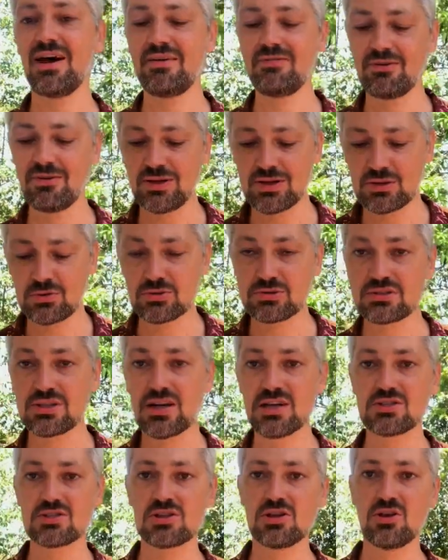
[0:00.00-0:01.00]
everyone who
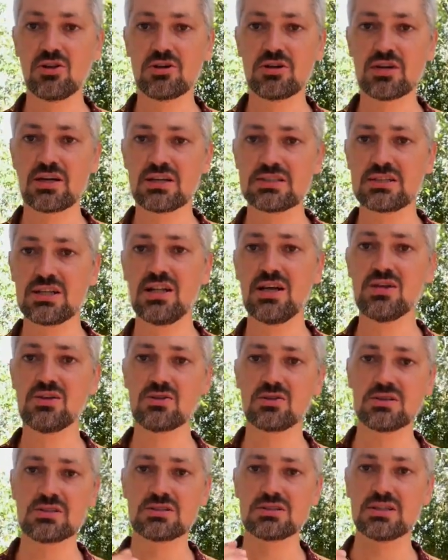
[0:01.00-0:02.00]
starts learning
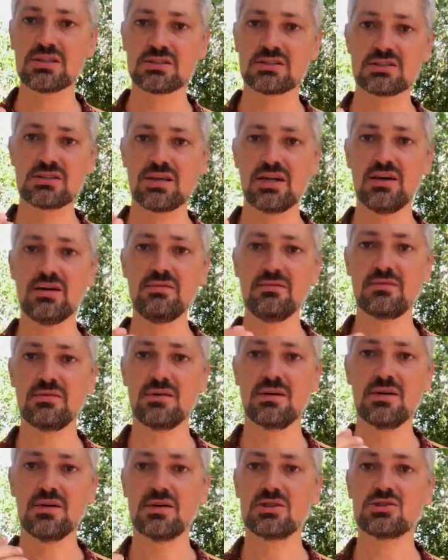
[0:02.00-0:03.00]
asalato is this, yeah?
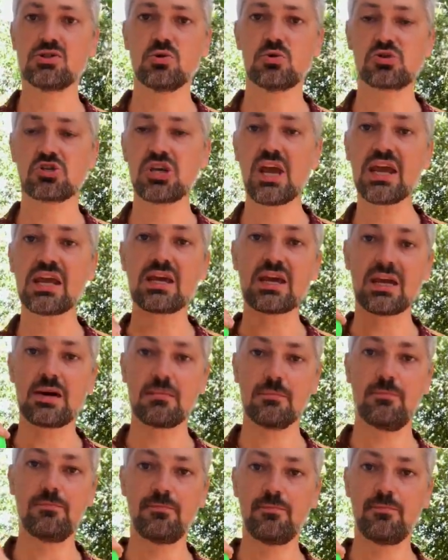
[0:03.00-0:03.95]
So shaking.